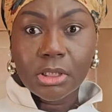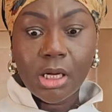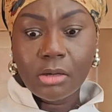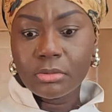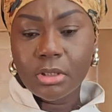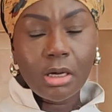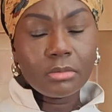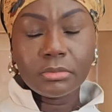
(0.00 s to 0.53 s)

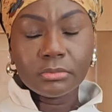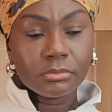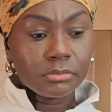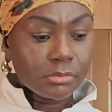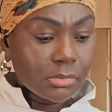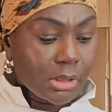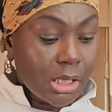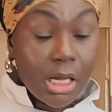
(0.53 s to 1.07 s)
Oh, no.
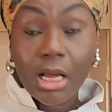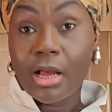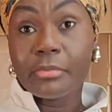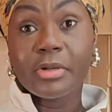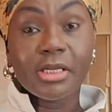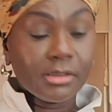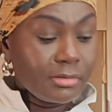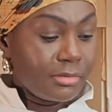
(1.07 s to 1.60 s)
I
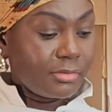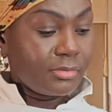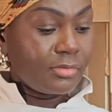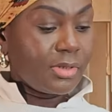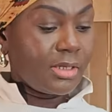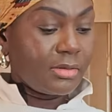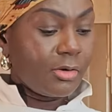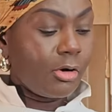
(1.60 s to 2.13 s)
mean,
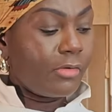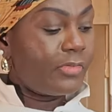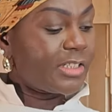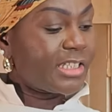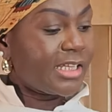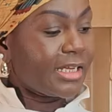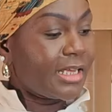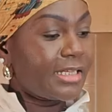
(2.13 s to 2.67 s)

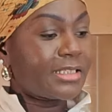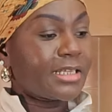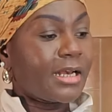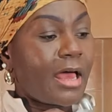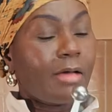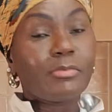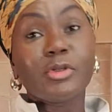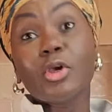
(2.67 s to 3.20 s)
Overthinkers
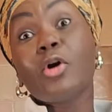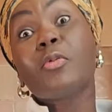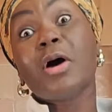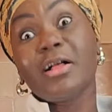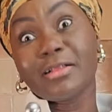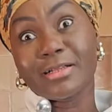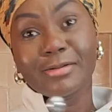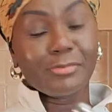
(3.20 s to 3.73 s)
Club, you're
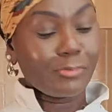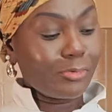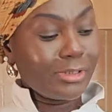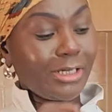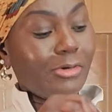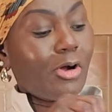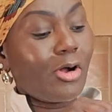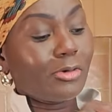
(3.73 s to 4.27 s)
welcome.
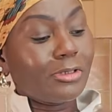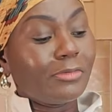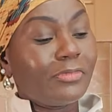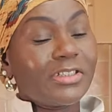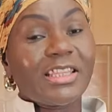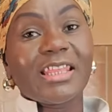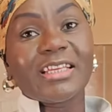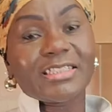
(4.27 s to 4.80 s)
We all
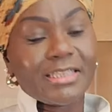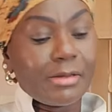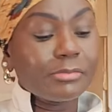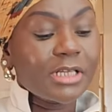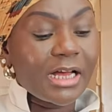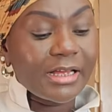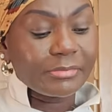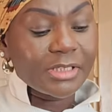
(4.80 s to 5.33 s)
overthink
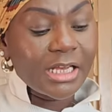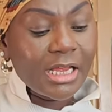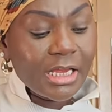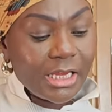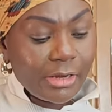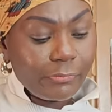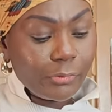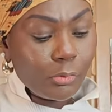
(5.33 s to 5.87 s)
sometimes.
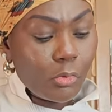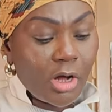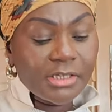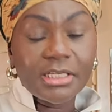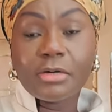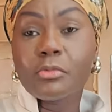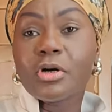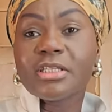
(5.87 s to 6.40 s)
If you
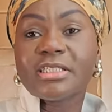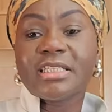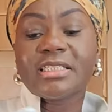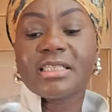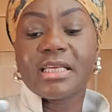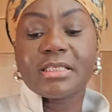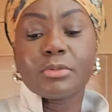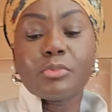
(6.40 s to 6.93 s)
wonder what this
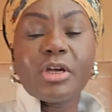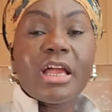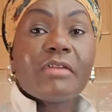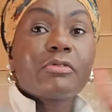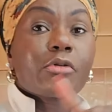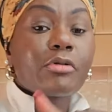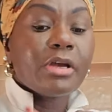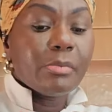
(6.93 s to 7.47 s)
is, we
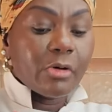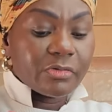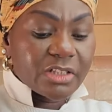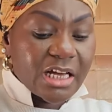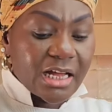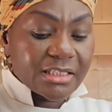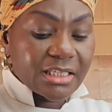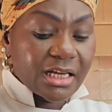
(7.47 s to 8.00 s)
have cream of
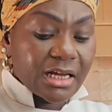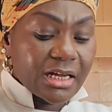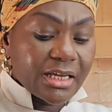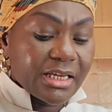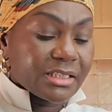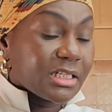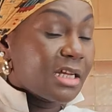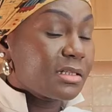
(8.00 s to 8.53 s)
tartar.
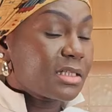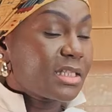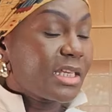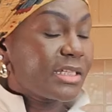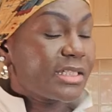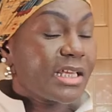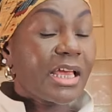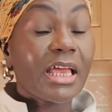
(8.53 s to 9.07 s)
It
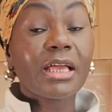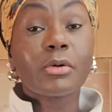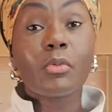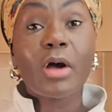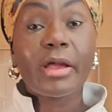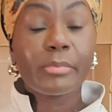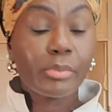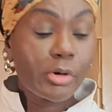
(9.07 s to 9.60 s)
unsticks the egg
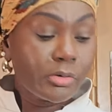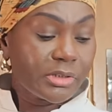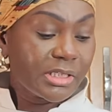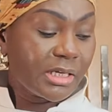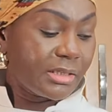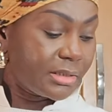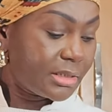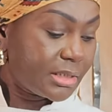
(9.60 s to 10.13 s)
white
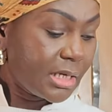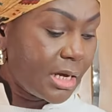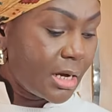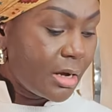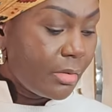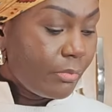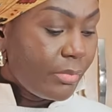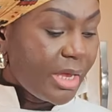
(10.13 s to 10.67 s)
proteins,
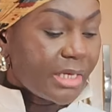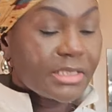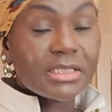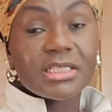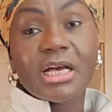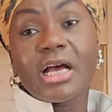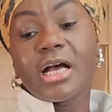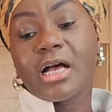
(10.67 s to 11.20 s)
makes
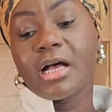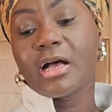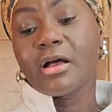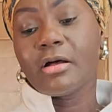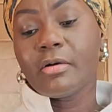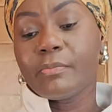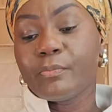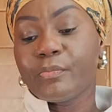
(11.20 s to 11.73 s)

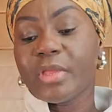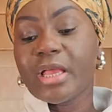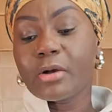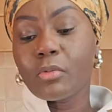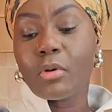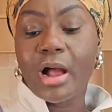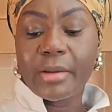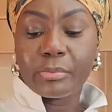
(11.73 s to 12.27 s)
the
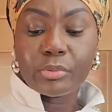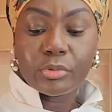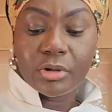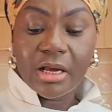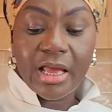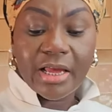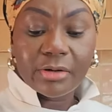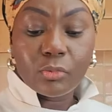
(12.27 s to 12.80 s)
egg
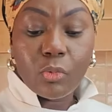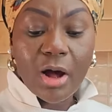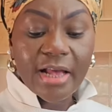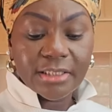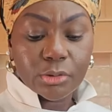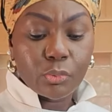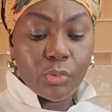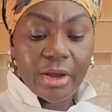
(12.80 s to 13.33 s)

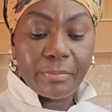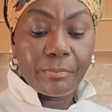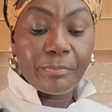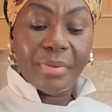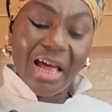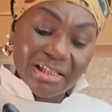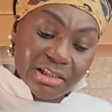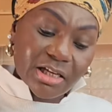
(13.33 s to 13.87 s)
whites with
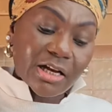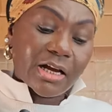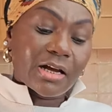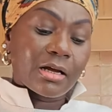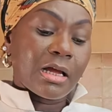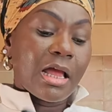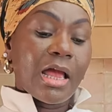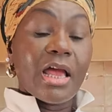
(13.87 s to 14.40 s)

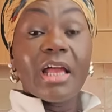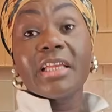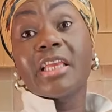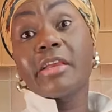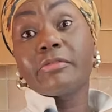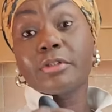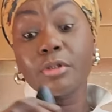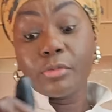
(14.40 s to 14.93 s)
butter, and
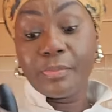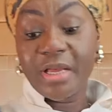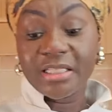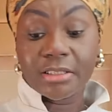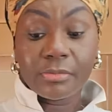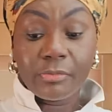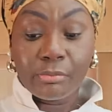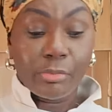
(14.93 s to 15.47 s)
gives you
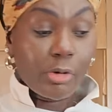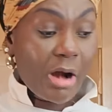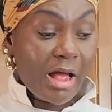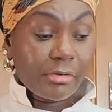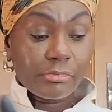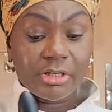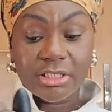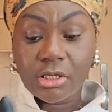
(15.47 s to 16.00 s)
better
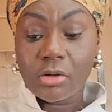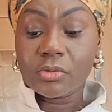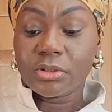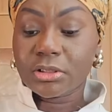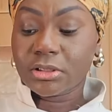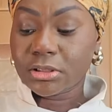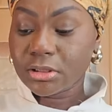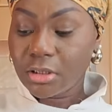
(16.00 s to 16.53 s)
meringue
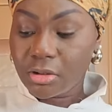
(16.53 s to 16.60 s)
results.